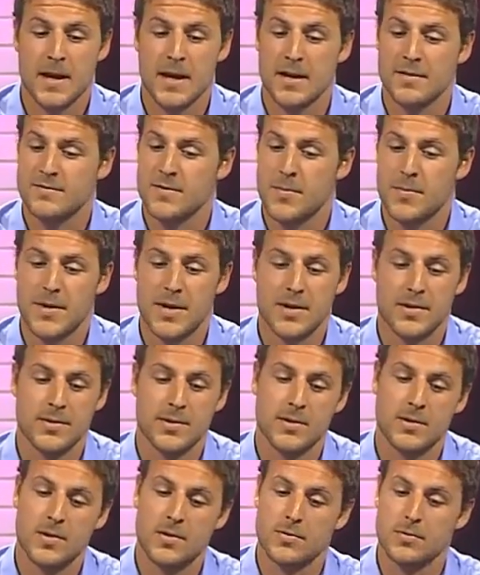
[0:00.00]
From there,
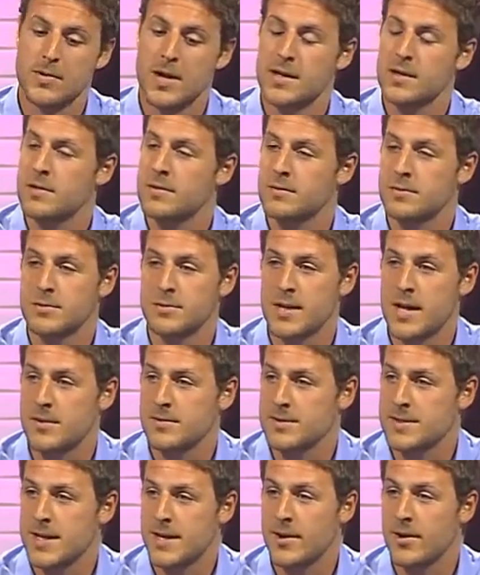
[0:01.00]
they'll go right through
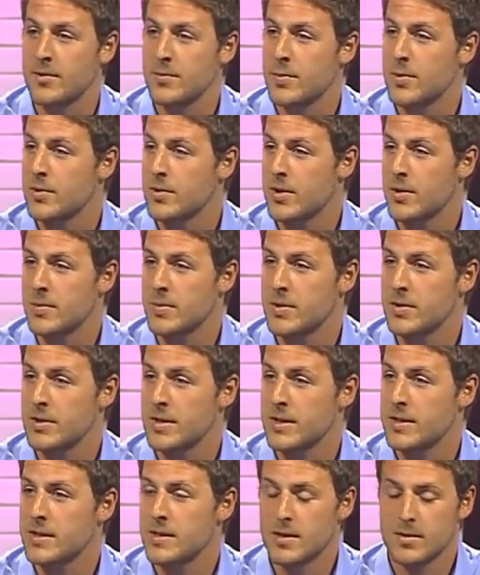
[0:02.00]
downtown Port
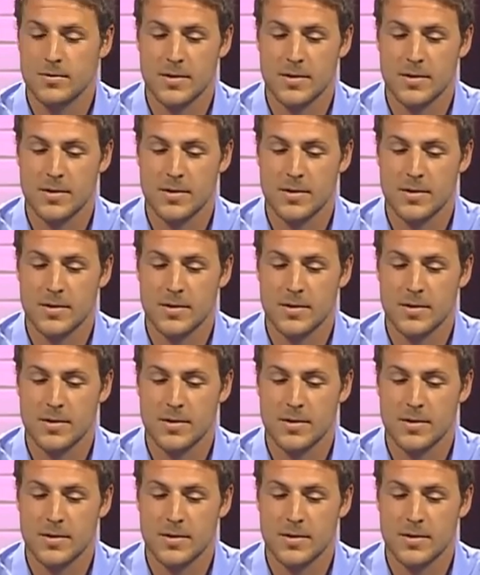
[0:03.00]
Alberni,